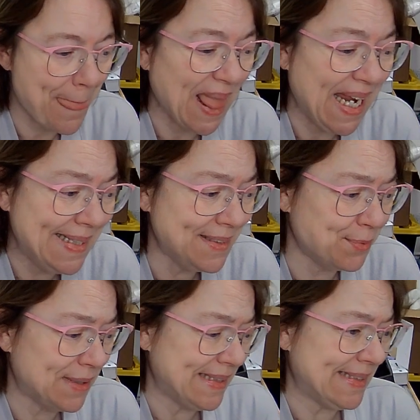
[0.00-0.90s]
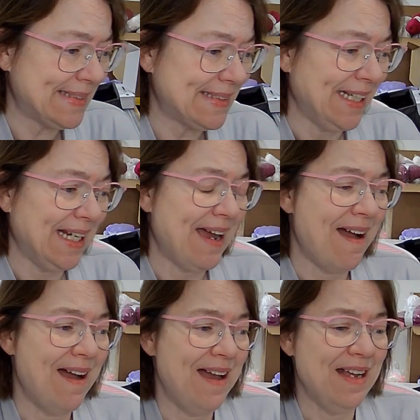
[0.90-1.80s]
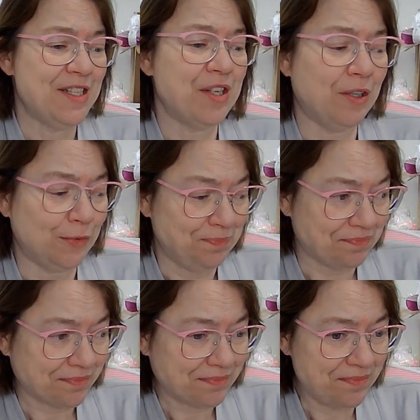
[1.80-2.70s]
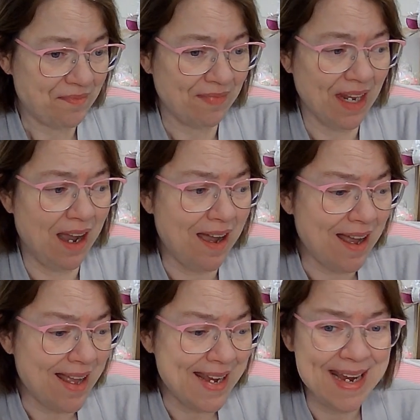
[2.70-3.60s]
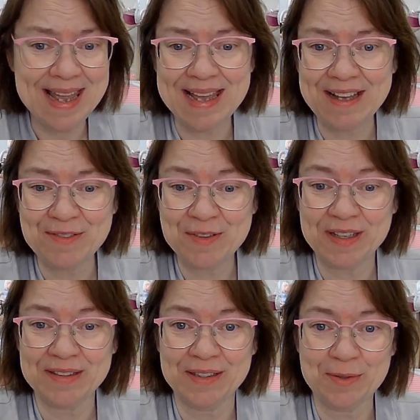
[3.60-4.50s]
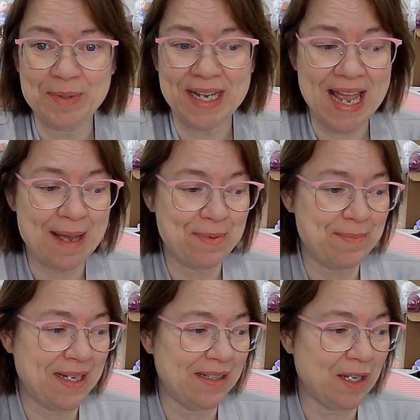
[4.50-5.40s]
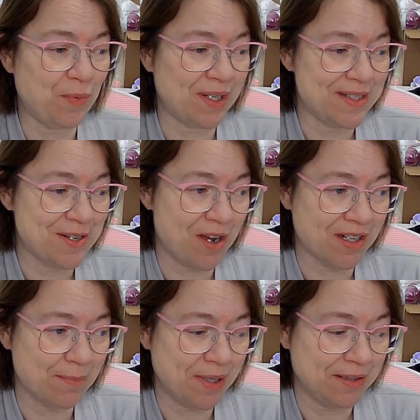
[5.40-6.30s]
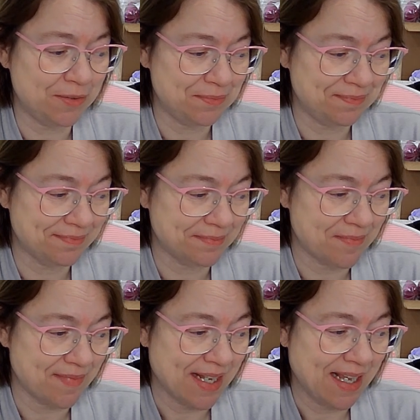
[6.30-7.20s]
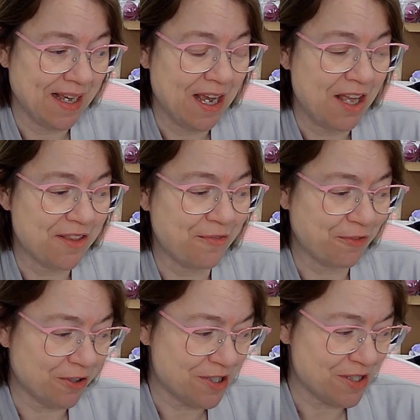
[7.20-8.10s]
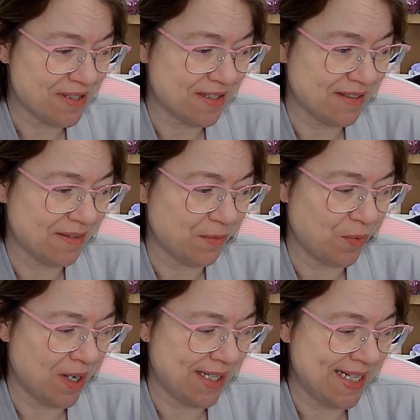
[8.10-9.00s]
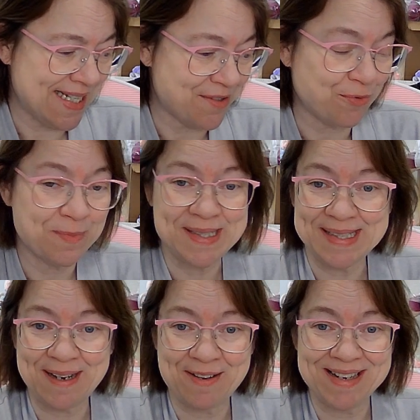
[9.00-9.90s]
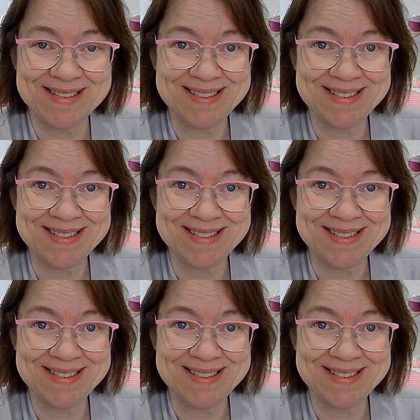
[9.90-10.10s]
It is what it is. So, I have a little bit of happy mail I want to talk about. The first one is from Sarah.